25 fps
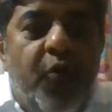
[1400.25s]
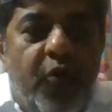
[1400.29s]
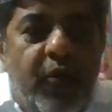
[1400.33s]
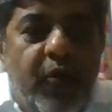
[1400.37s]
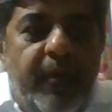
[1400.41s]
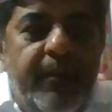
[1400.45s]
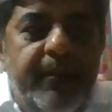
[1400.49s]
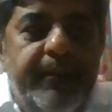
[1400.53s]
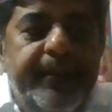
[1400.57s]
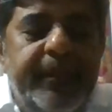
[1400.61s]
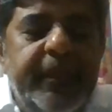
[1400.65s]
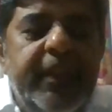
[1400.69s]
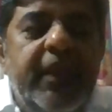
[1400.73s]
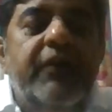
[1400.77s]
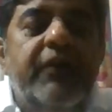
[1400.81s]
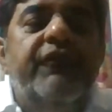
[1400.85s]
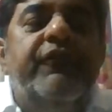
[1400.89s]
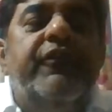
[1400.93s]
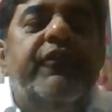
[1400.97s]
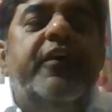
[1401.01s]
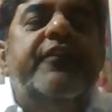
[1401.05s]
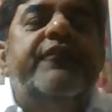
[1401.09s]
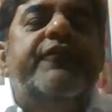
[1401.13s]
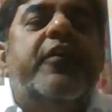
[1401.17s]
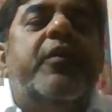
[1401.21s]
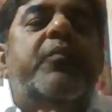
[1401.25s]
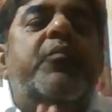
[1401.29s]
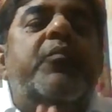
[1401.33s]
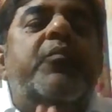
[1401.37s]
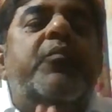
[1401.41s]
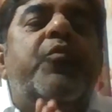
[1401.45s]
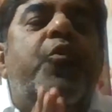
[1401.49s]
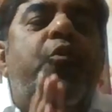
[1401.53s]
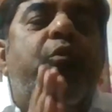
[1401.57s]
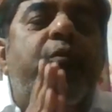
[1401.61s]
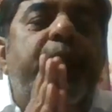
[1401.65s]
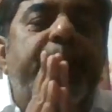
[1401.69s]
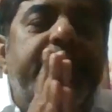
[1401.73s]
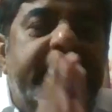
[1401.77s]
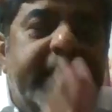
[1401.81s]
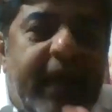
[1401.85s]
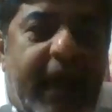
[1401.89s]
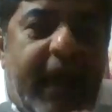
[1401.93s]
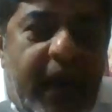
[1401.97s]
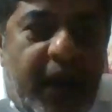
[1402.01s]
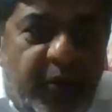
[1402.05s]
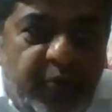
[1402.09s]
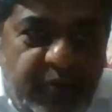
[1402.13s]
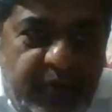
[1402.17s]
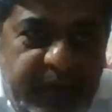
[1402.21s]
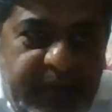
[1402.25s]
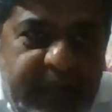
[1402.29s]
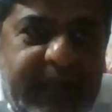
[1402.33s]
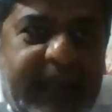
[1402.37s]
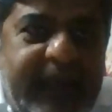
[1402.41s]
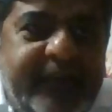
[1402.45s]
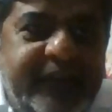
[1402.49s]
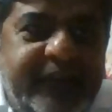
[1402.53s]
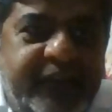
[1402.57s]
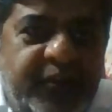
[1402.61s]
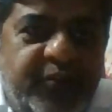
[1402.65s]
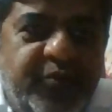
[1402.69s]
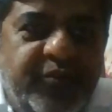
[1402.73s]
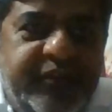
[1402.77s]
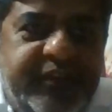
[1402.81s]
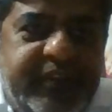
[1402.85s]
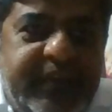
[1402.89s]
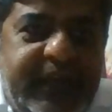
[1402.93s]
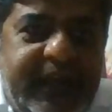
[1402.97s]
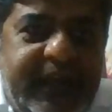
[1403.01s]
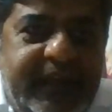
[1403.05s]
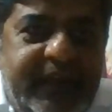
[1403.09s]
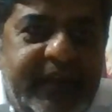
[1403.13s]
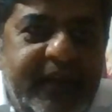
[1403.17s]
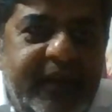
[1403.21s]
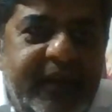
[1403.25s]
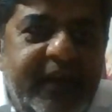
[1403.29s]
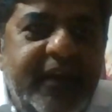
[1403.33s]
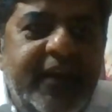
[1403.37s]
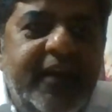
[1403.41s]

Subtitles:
hometown, as you said,